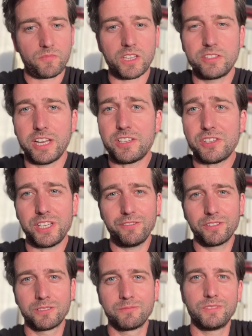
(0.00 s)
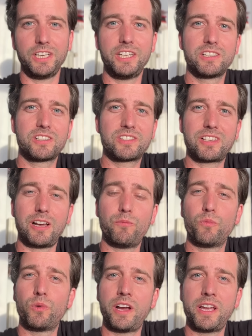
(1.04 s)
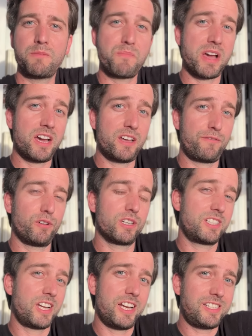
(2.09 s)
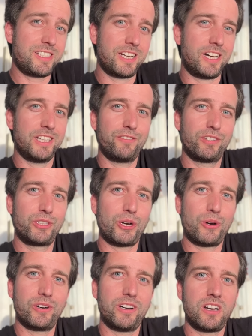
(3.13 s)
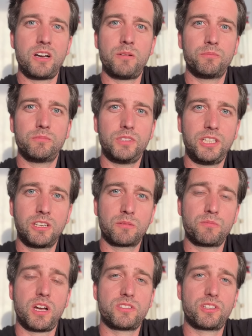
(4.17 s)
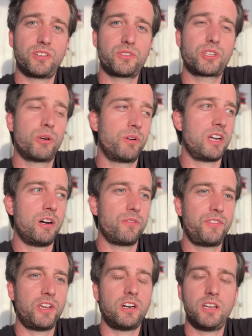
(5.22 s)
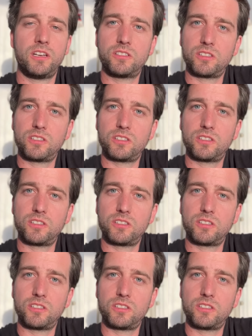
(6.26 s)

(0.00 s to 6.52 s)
that's even in some way bad for Tesla, even though Elon Musk is going out there and